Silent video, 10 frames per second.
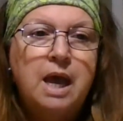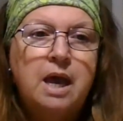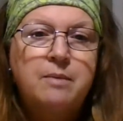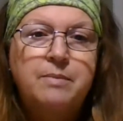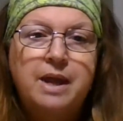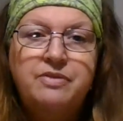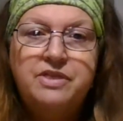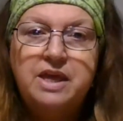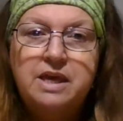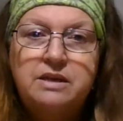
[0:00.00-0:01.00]
And
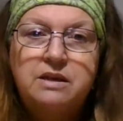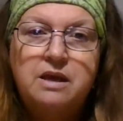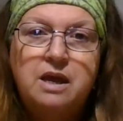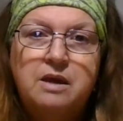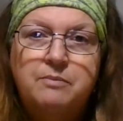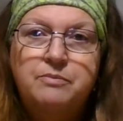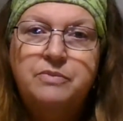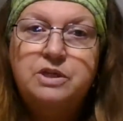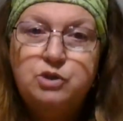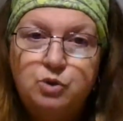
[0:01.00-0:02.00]
then
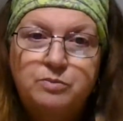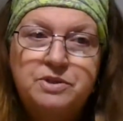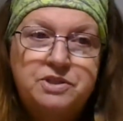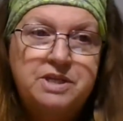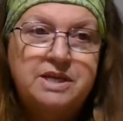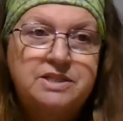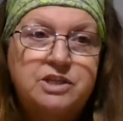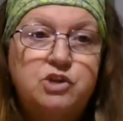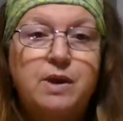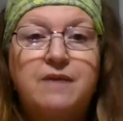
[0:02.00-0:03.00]
Toulmin says
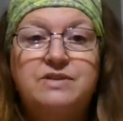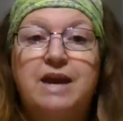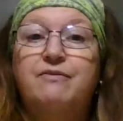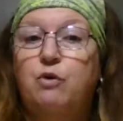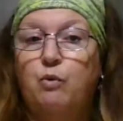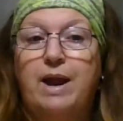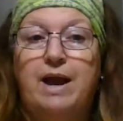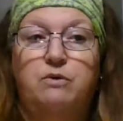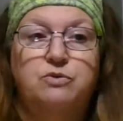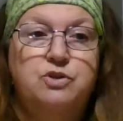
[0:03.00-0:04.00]
that you have to have
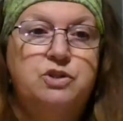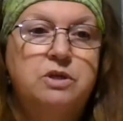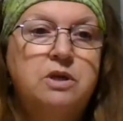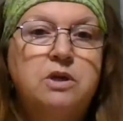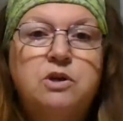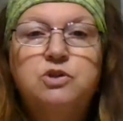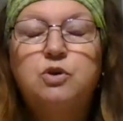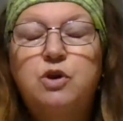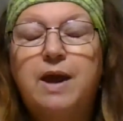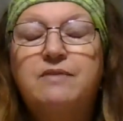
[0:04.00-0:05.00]
grounds. So
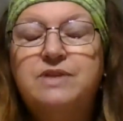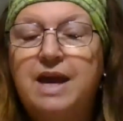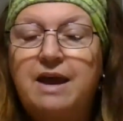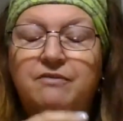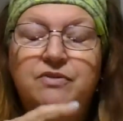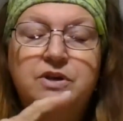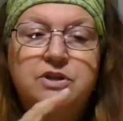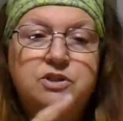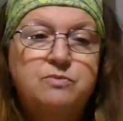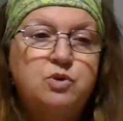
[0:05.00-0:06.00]
you have to have
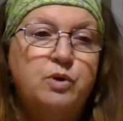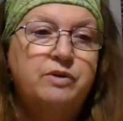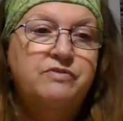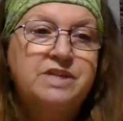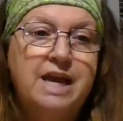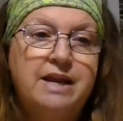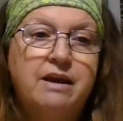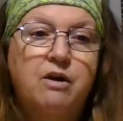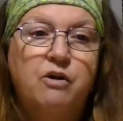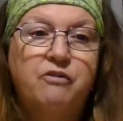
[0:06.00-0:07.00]
some sort of
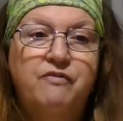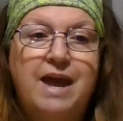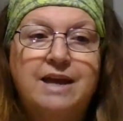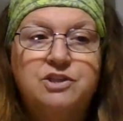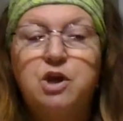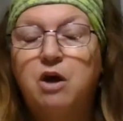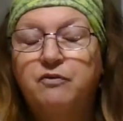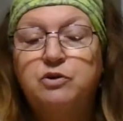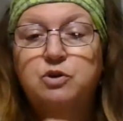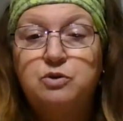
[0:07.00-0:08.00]
data or facts
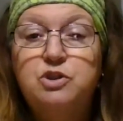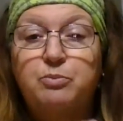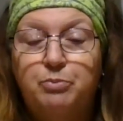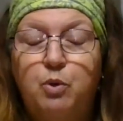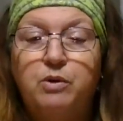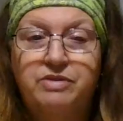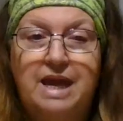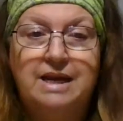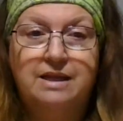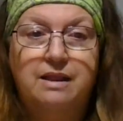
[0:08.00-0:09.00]
offered to support
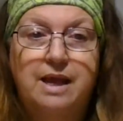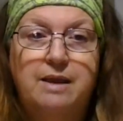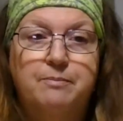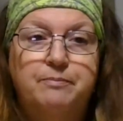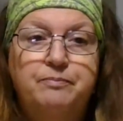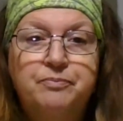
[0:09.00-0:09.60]
that claim.